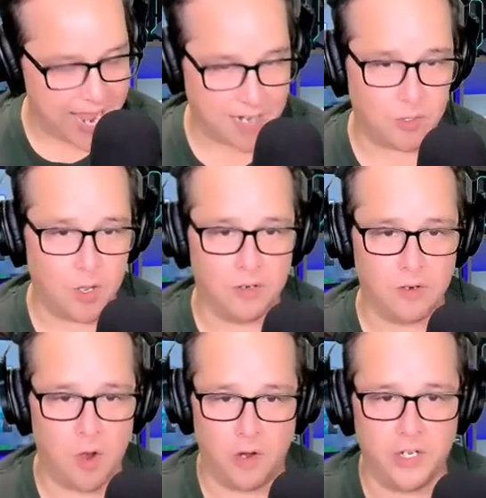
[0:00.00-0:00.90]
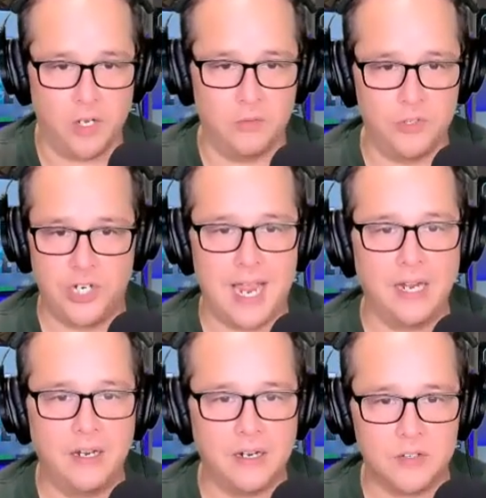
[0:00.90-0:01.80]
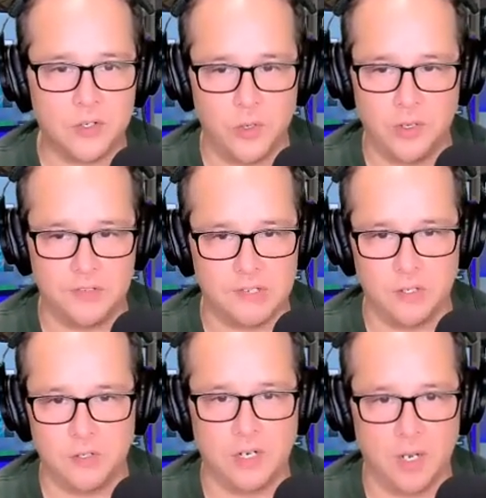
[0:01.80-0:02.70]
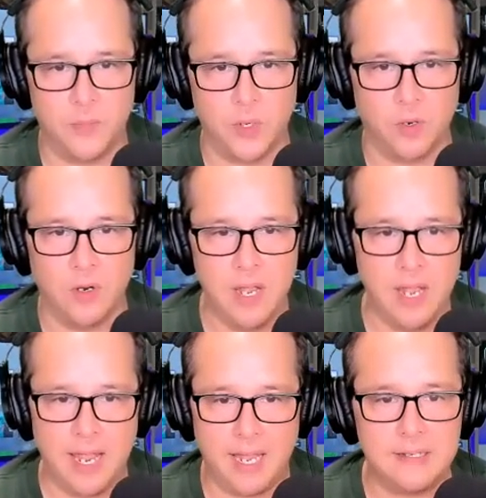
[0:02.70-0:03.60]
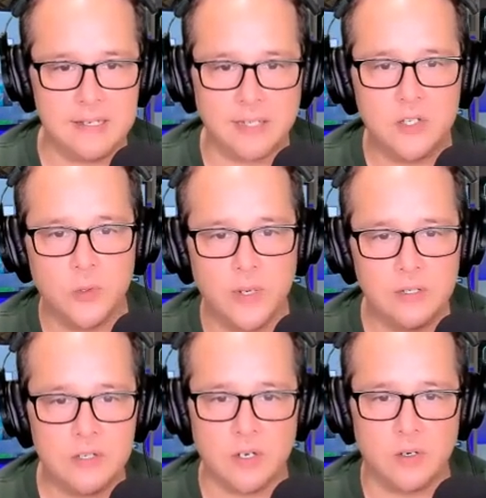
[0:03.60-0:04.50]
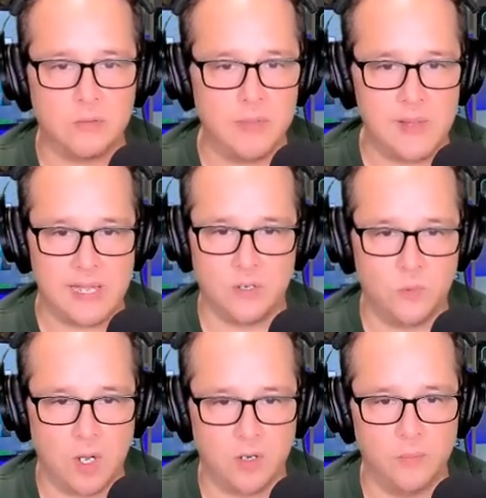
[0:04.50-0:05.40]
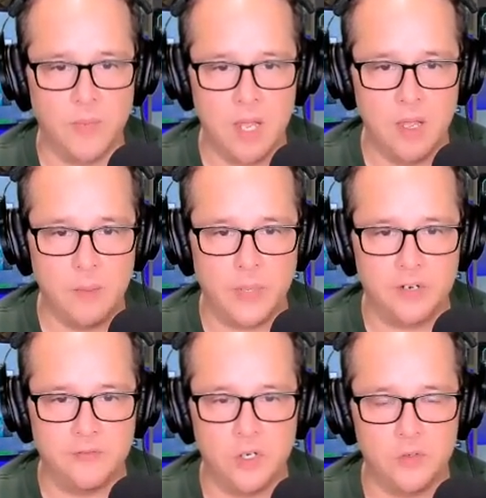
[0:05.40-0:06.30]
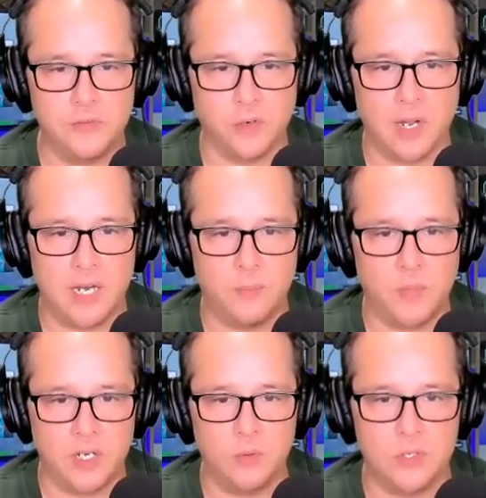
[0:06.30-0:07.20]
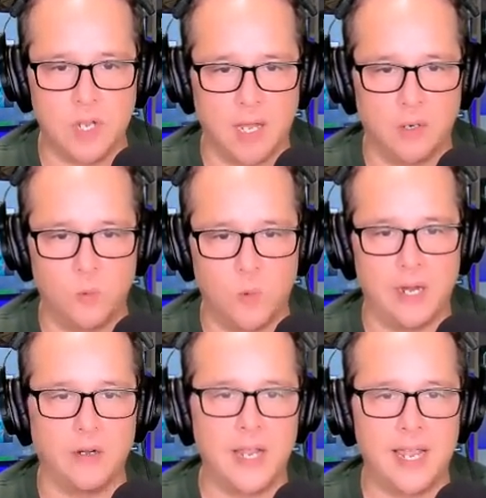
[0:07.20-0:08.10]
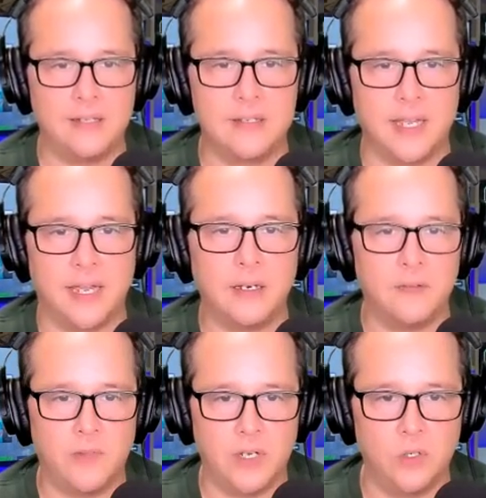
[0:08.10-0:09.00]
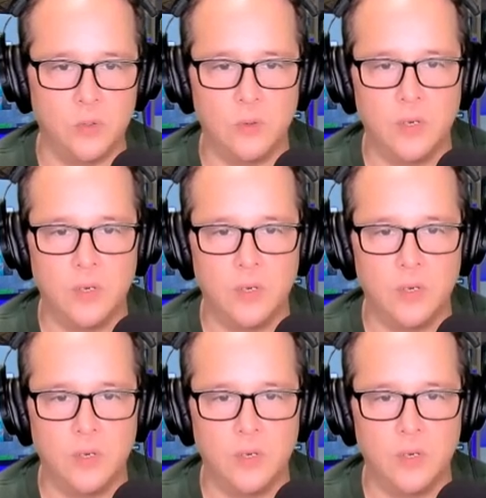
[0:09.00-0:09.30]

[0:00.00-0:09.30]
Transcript: analog audio jack, so you can still hook up your headset to it. So that's a welcome bit of news for anybody who's got a wired headset. If they do,